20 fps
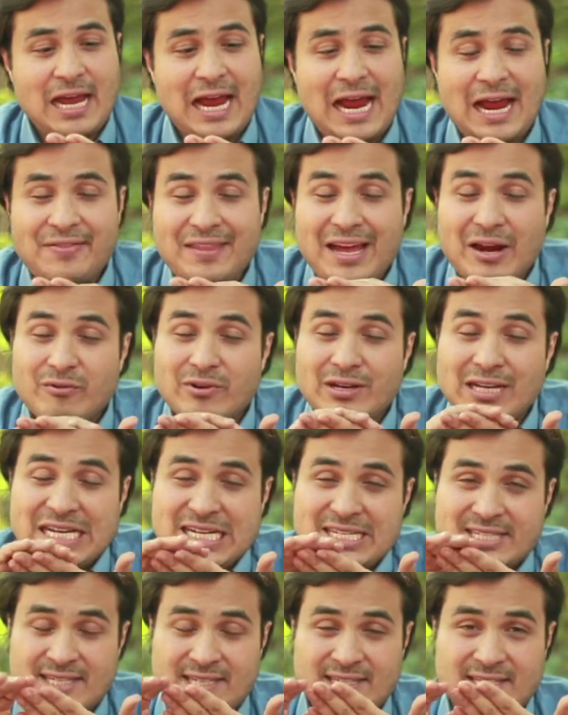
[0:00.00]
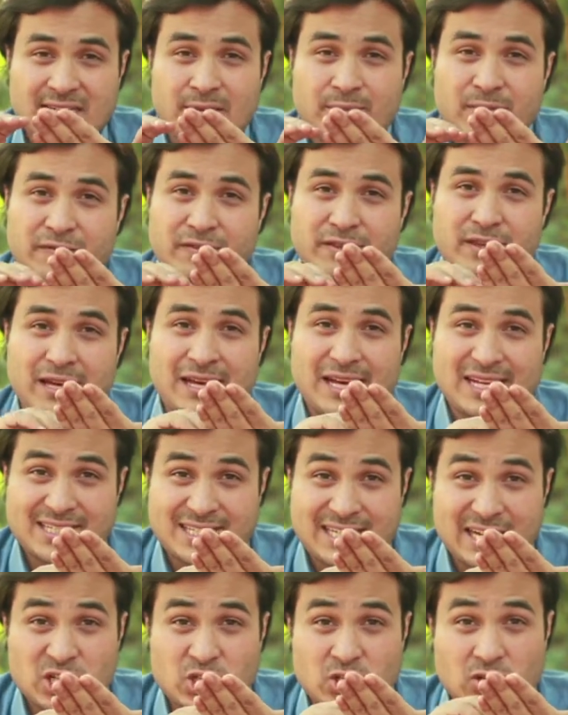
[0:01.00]
And that releases some of the
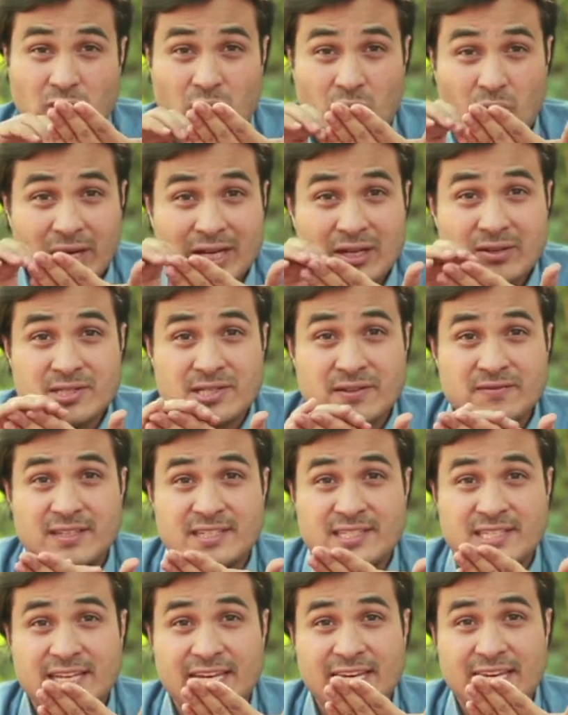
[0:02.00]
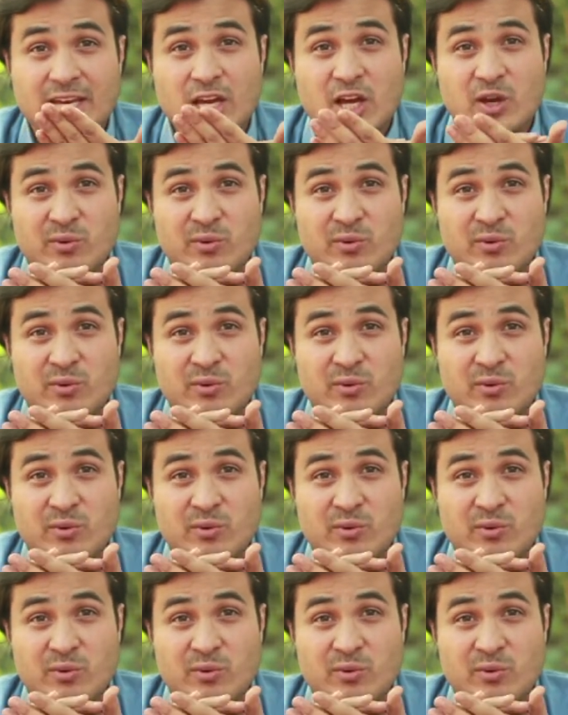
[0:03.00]
essential oils of the tea,